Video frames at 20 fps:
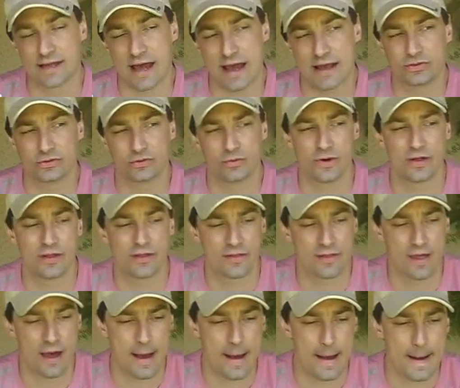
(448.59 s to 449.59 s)
tight
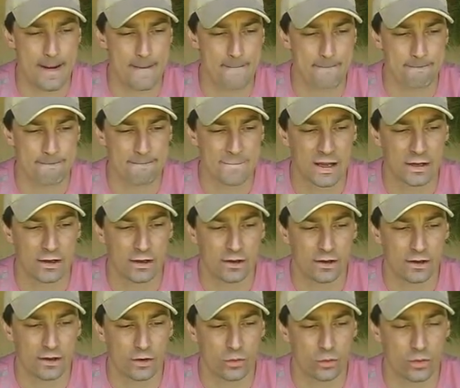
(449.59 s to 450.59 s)
with
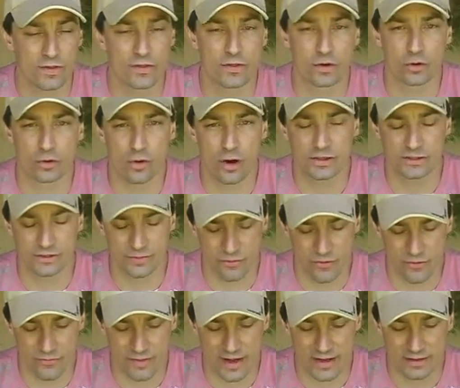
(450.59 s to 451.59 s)
the cross
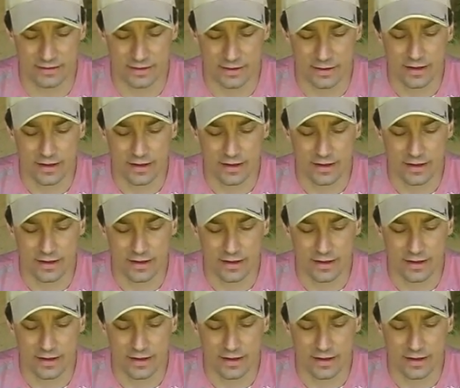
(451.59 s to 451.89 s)
movement.